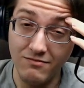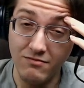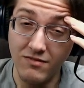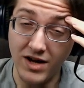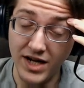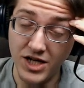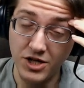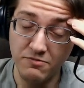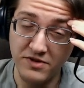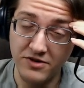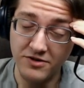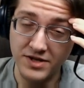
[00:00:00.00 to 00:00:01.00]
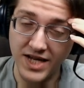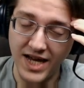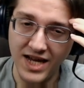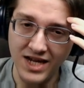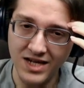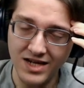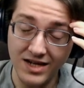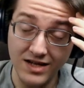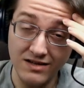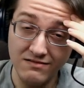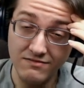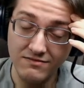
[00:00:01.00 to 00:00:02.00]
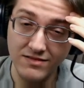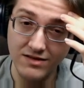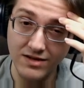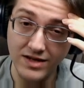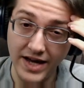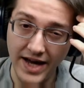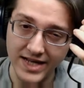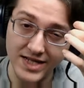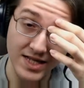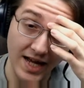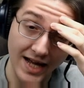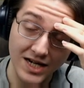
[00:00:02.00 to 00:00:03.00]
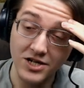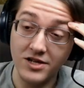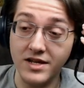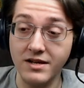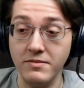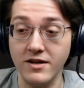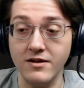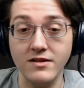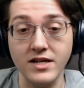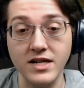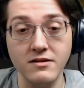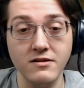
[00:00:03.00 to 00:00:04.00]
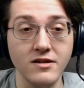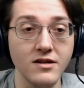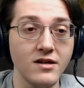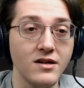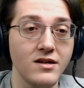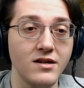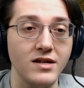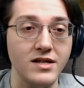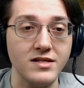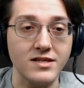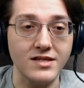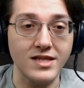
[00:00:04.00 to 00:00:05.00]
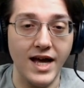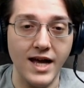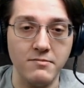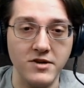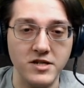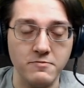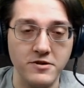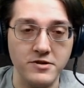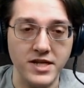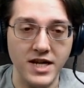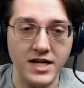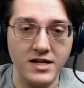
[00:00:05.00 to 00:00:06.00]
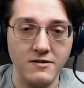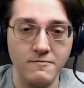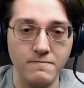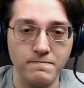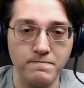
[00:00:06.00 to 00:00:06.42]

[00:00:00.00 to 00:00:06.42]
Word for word: much pure sand? Uh, yes, actually, apparently. It's that much pure sand.